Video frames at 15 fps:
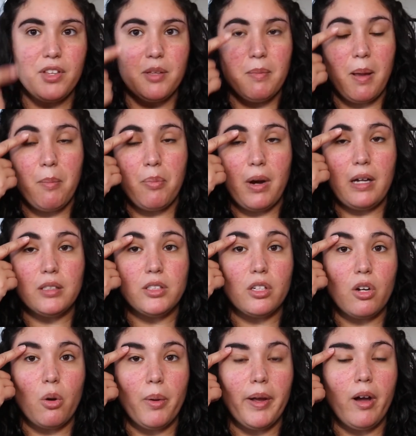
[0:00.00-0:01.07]
like my brows are
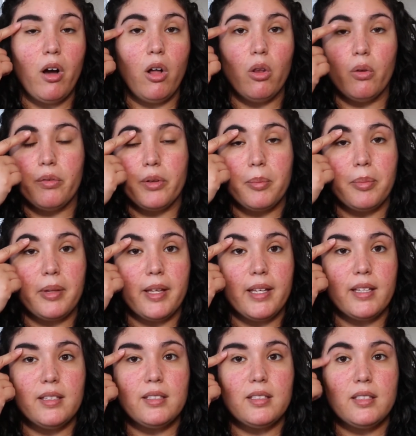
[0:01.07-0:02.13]
going all over the
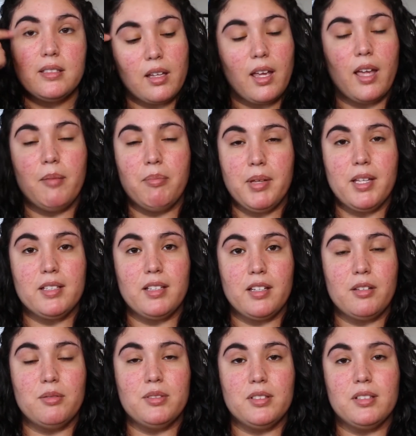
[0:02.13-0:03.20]
place, again, because I
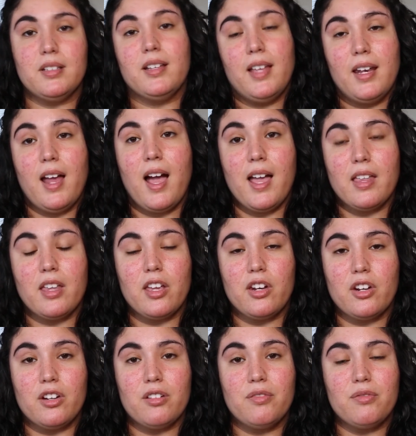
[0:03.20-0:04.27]
used an
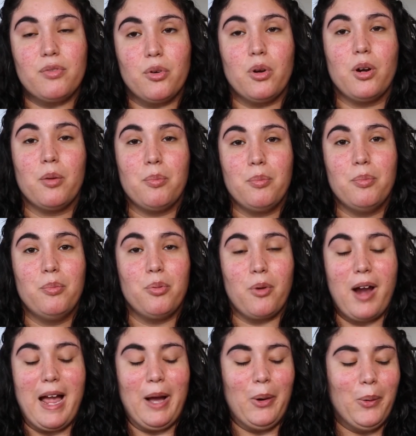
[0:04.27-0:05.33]
eyeliner for
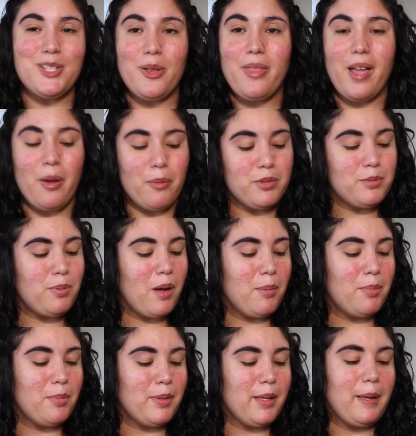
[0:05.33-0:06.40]
brow. So that was
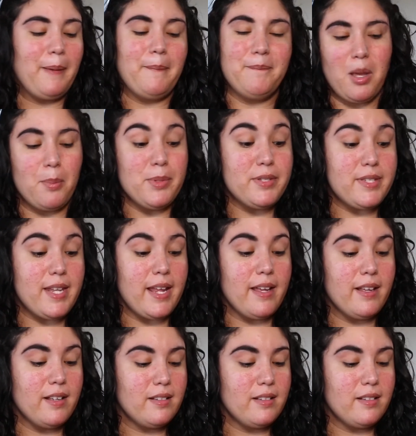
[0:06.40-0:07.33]
probably a mistake.